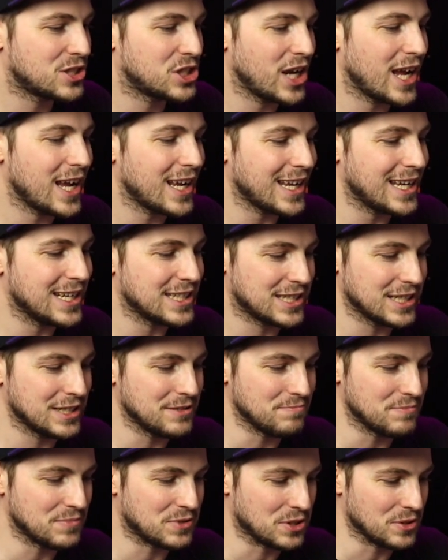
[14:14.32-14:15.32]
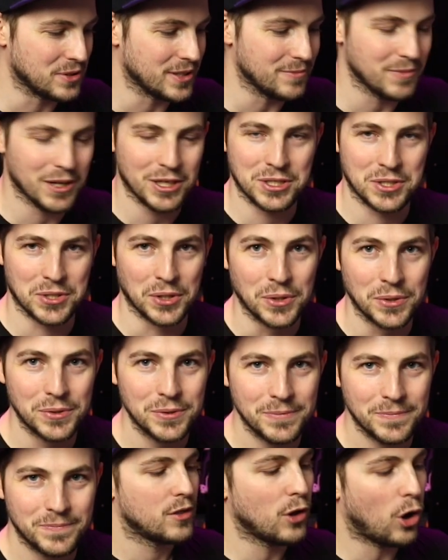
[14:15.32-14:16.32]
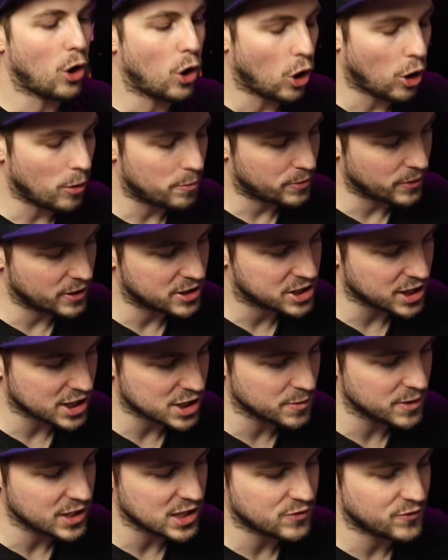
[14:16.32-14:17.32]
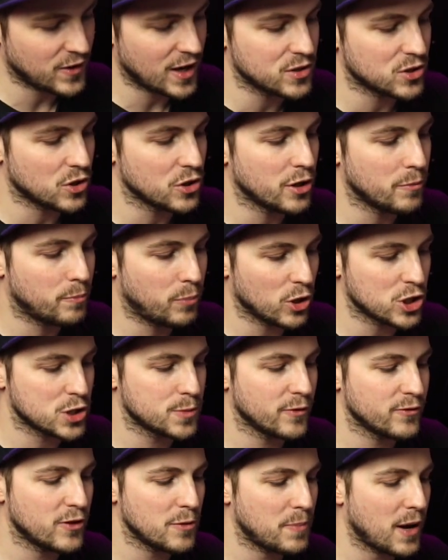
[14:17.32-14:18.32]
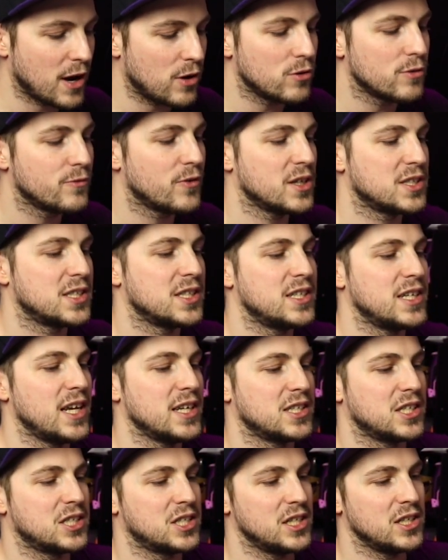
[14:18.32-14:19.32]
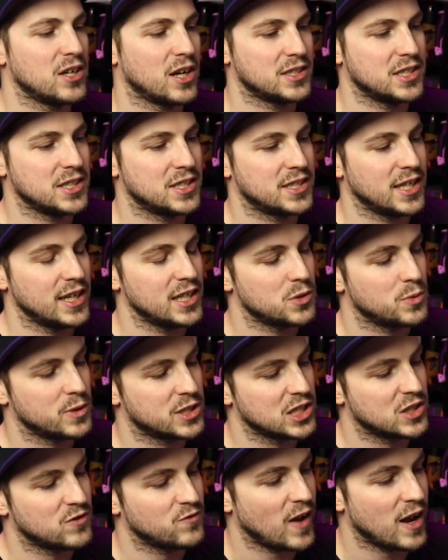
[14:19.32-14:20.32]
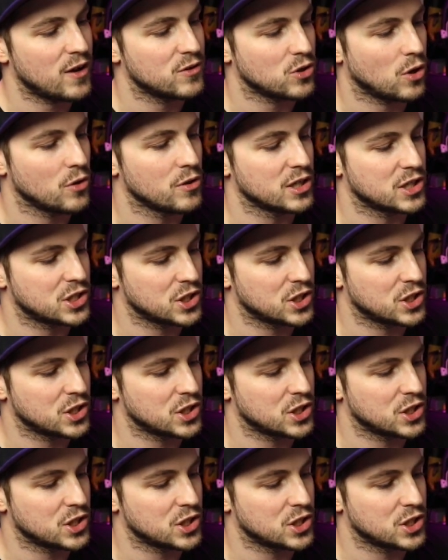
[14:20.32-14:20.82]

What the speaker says: check, it didn't do it at all. The hop adjustment is found on the bottom of the barrel versus the SSG 96, which is found on the